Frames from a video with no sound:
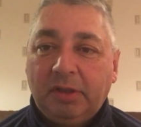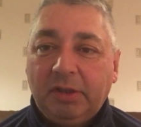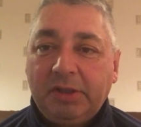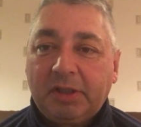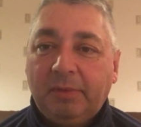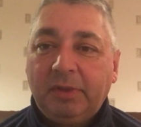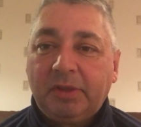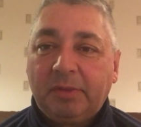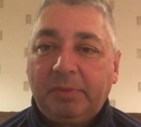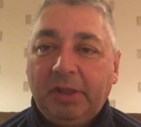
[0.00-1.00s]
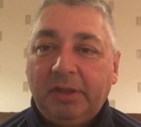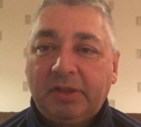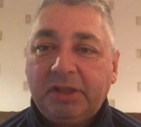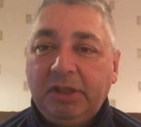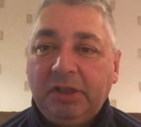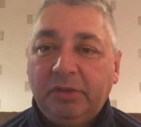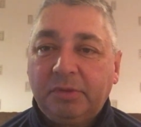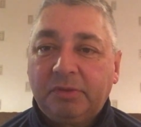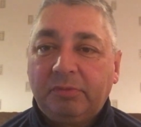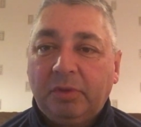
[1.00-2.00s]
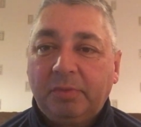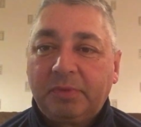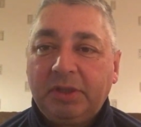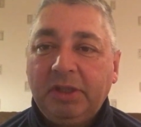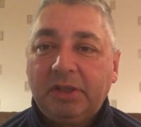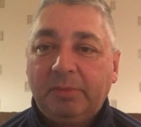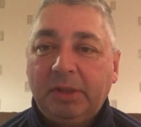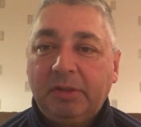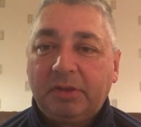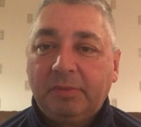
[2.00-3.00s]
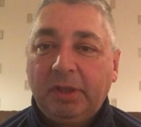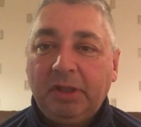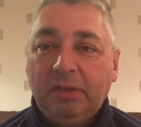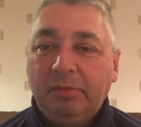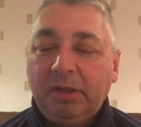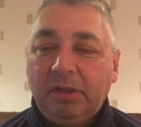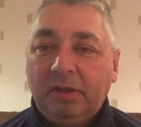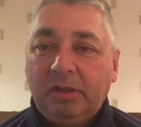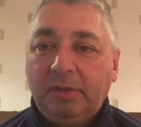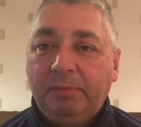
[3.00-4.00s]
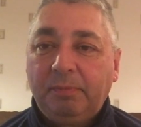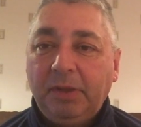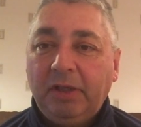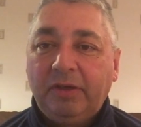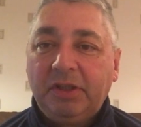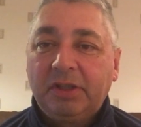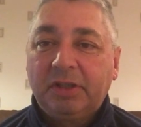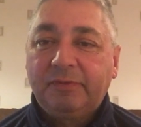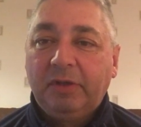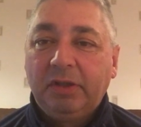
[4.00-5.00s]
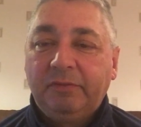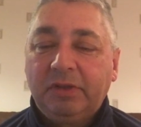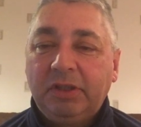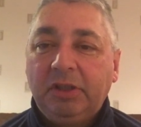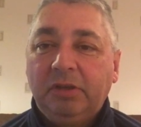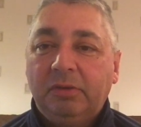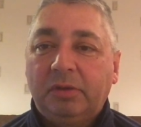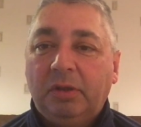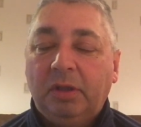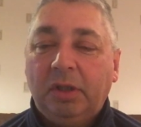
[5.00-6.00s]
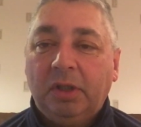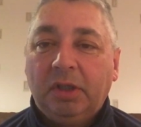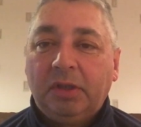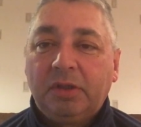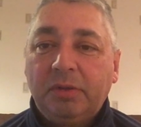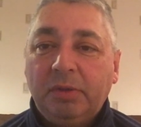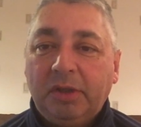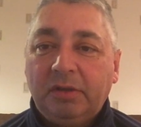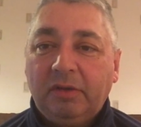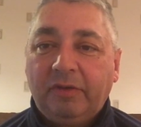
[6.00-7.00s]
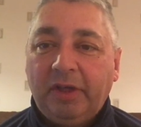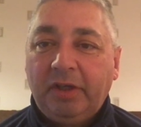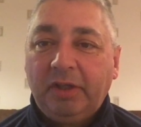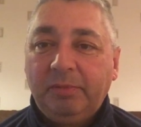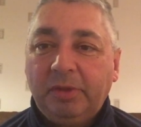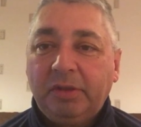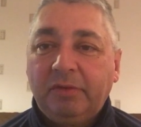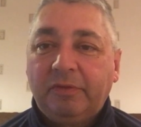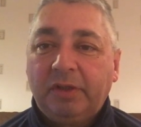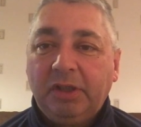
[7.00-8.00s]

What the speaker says: These companies are paying their CEOs obscene amounts of money. I mean, the Bet365 CEO got 230 million for a